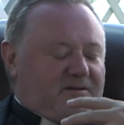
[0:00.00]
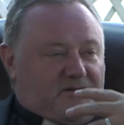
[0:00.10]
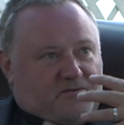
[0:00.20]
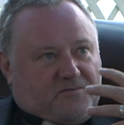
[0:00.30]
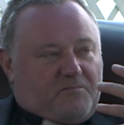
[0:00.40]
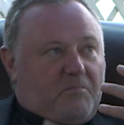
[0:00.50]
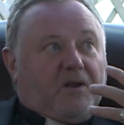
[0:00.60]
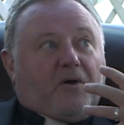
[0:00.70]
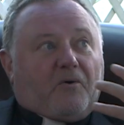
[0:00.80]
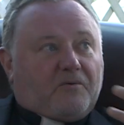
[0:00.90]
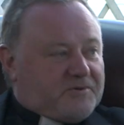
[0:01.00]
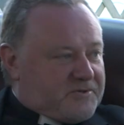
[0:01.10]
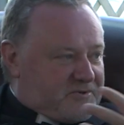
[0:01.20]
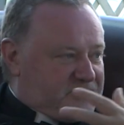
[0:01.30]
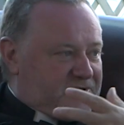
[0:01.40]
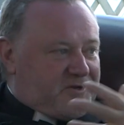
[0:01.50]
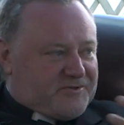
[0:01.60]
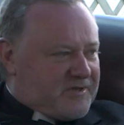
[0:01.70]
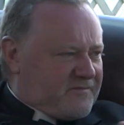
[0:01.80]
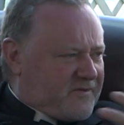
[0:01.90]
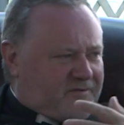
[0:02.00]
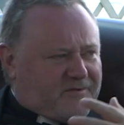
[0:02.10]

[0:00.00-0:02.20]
that you belonged to a church even